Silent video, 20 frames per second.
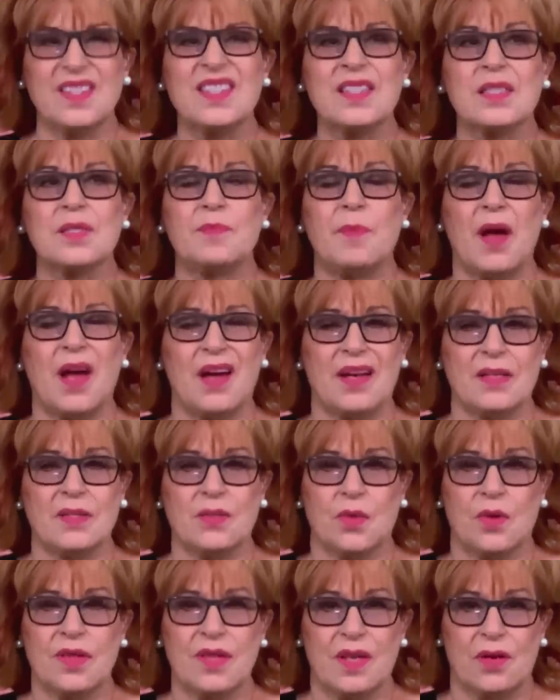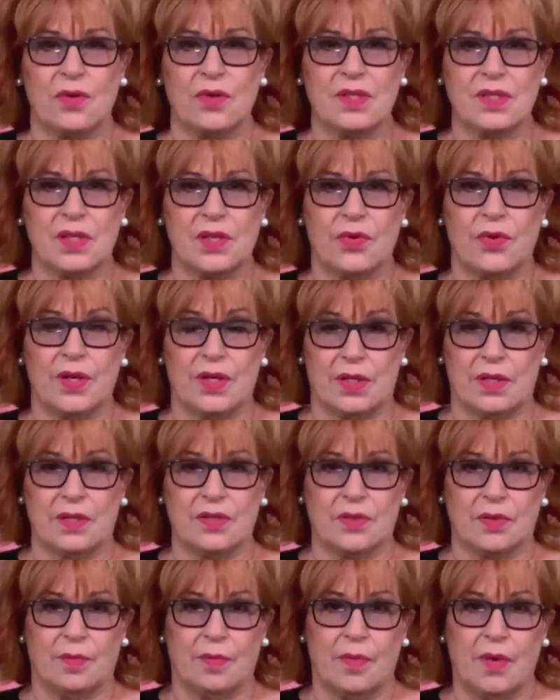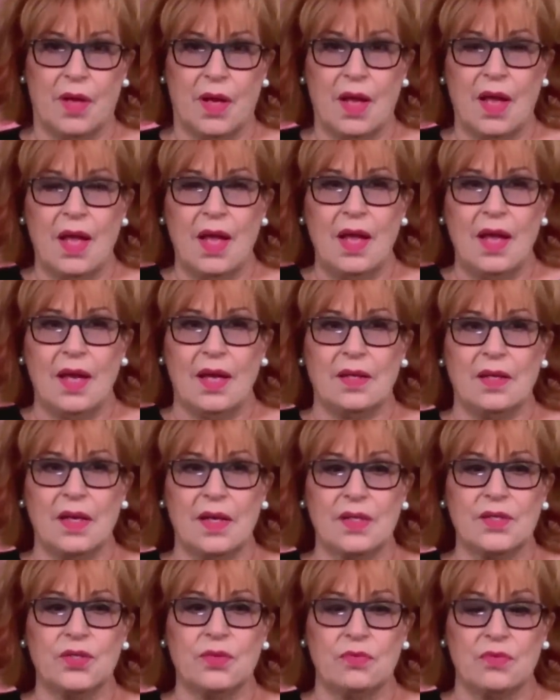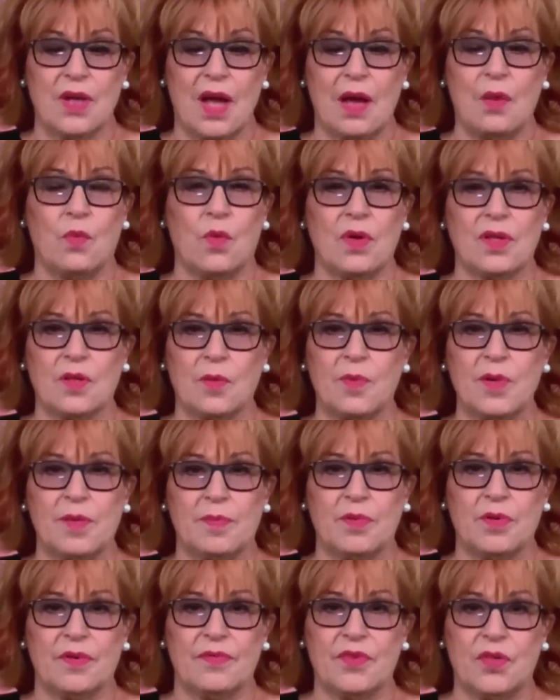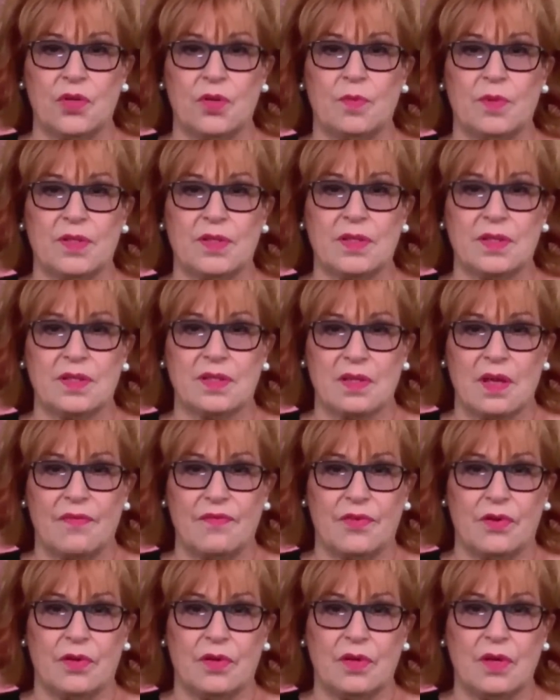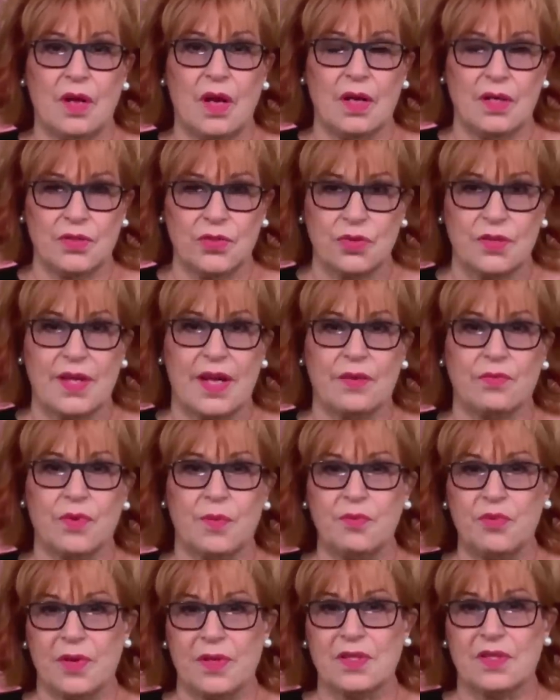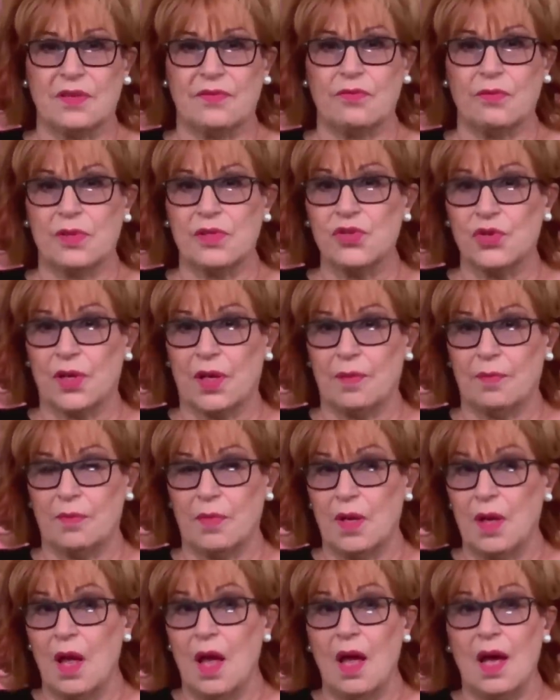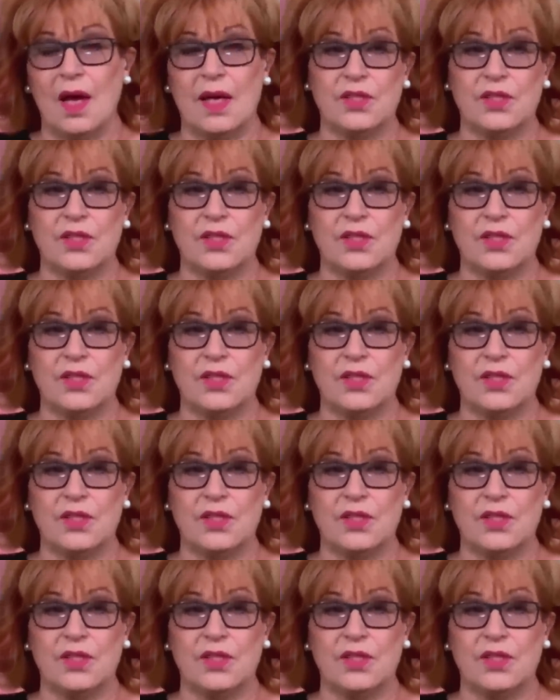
I despise authoritarianism. And I do not want the people of Cuba to suffer under that repressive regime.